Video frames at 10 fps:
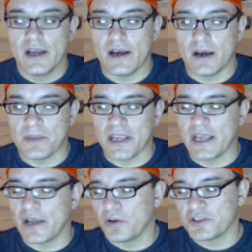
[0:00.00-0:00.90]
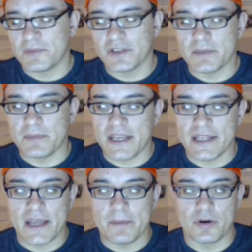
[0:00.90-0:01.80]
and ultimately
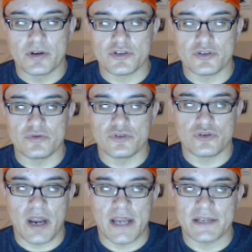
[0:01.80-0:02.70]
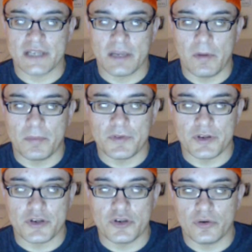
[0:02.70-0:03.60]
being that person who's trying to come up with
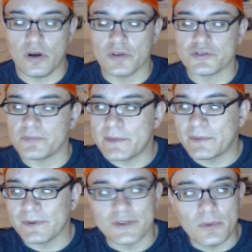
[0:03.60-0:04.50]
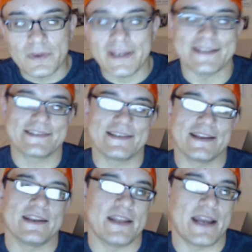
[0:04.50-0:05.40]
the cure-all so people don't get
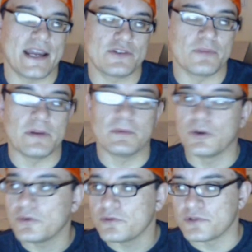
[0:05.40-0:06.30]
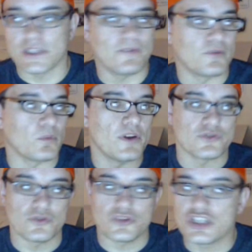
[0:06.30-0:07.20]
sick and die, so people don't lose loved
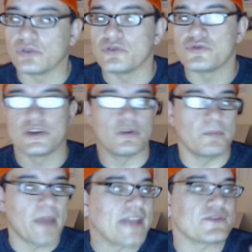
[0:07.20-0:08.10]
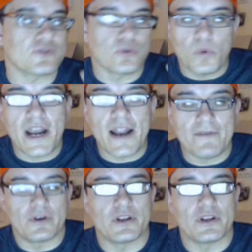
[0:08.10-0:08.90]
ones or children or pets or whatever,